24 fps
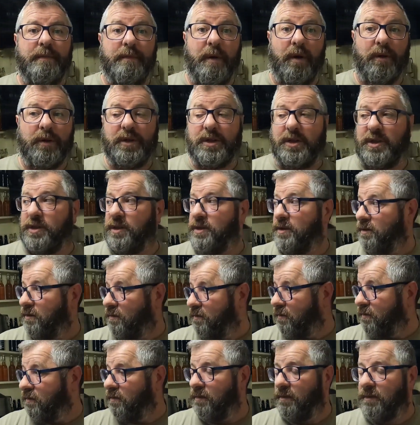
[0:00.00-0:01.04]
malts
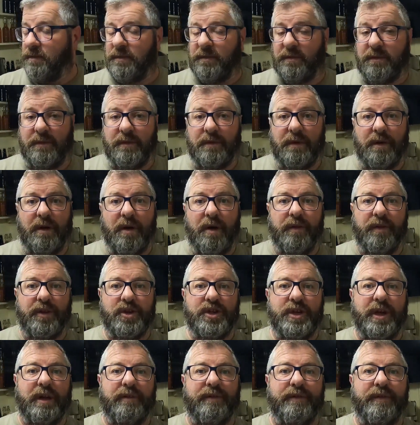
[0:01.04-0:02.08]
on the
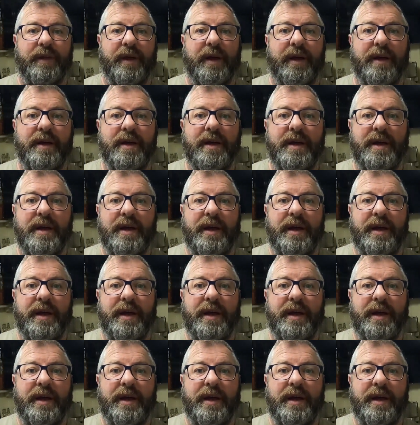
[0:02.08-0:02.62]
shelf there,